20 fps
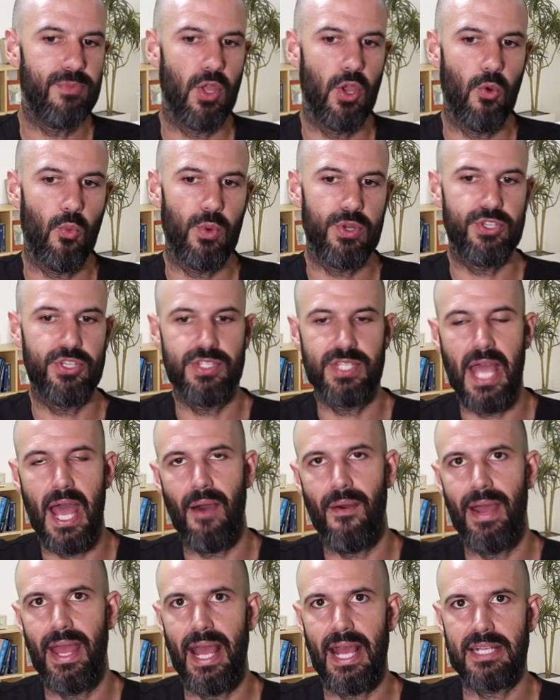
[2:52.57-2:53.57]
which is
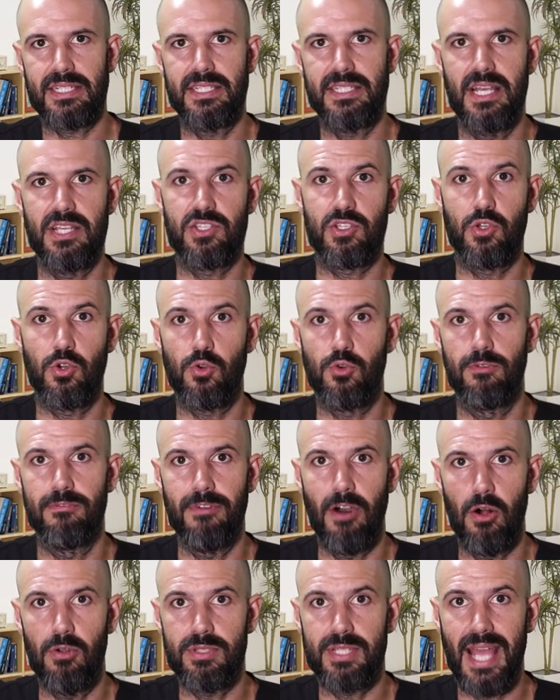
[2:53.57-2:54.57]
how I access Google
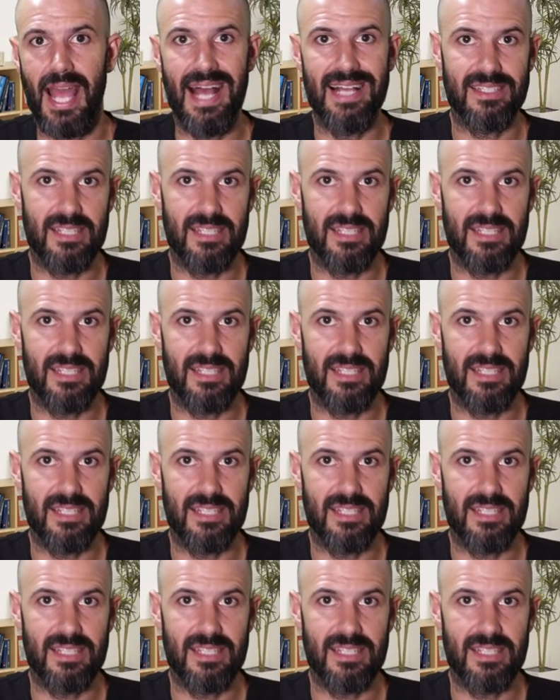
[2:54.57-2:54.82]
Vault as an